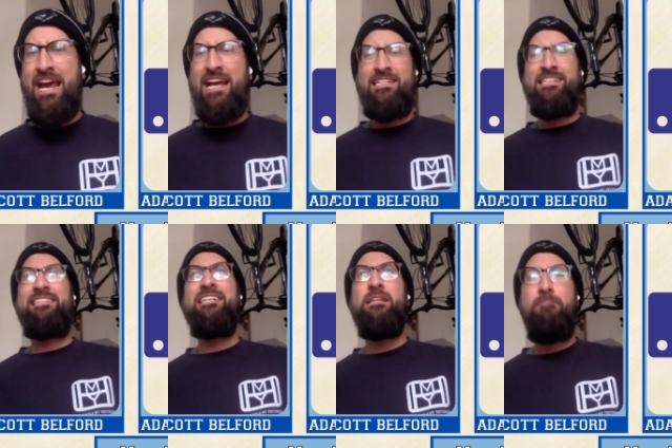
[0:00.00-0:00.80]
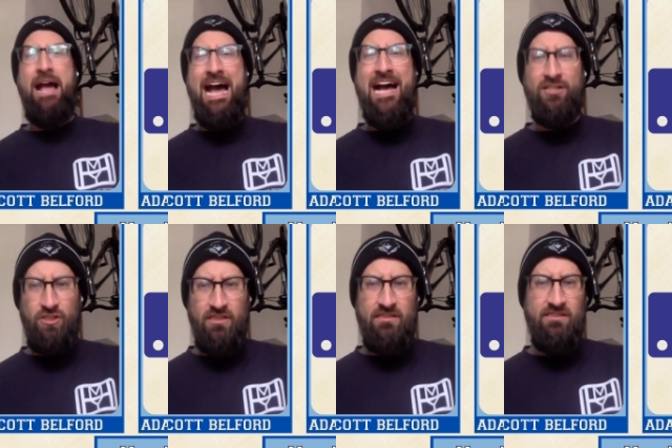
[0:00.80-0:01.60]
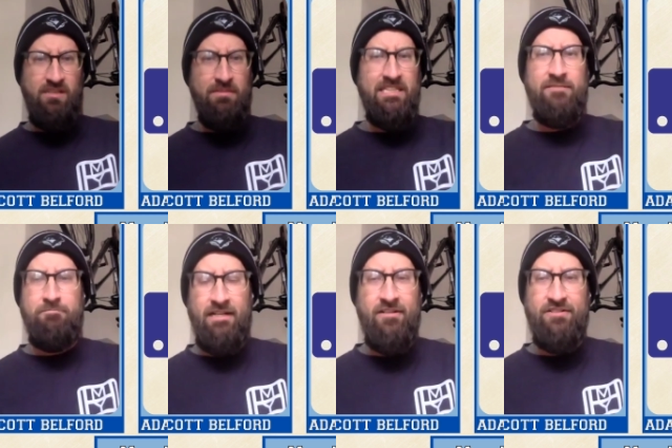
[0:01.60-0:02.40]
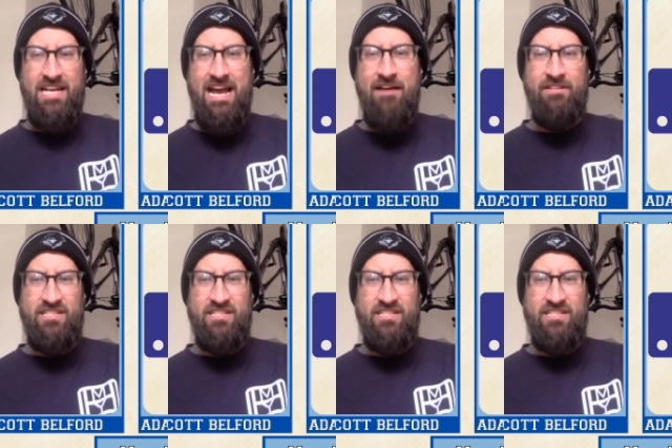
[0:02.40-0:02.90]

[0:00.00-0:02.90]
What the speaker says: And to see the passion some of these players have,